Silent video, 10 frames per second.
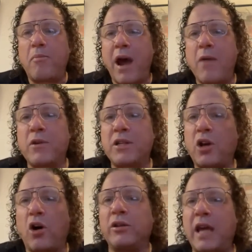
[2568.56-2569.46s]
Bret was
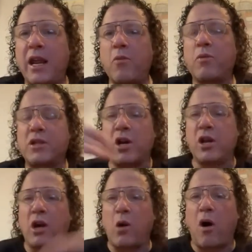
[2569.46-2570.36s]
told that he was going
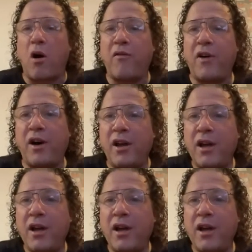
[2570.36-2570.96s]
to go over,